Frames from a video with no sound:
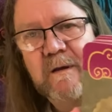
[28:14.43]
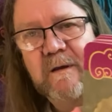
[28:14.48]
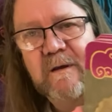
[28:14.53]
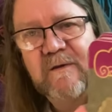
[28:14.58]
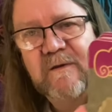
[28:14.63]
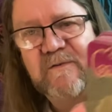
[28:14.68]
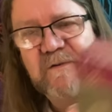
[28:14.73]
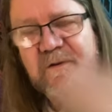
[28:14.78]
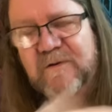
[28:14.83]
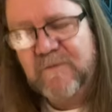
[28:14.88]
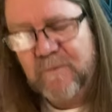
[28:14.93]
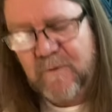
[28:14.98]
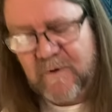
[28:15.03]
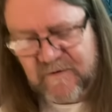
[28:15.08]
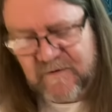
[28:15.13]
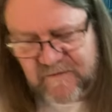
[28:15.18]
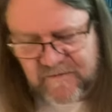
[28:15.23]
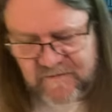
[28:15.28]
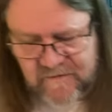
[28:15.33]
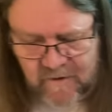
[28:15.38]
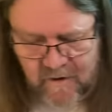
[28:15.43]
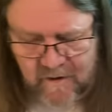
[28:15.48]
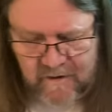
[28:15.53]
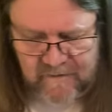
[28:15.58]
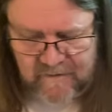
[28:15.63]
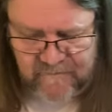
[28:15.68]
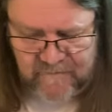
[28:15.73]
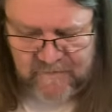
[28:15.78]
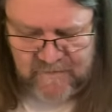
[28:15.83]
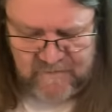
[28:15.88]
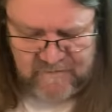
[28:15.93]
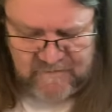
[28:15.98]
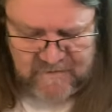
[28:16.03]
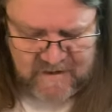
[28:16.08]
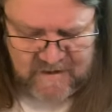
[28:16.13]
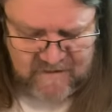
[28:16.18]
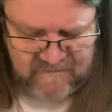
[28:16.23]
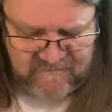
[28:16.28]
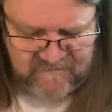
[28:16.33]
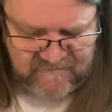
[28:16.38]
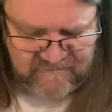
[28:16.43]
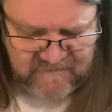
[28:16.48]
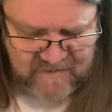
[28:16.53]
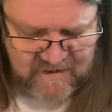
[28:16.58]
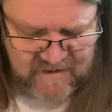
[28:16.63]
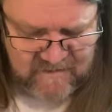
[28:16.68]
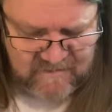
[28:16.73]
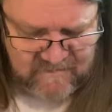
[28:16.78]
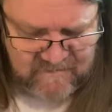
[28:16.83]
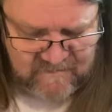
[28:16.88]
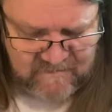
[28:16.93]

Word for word: This situation is calling for you to have faith.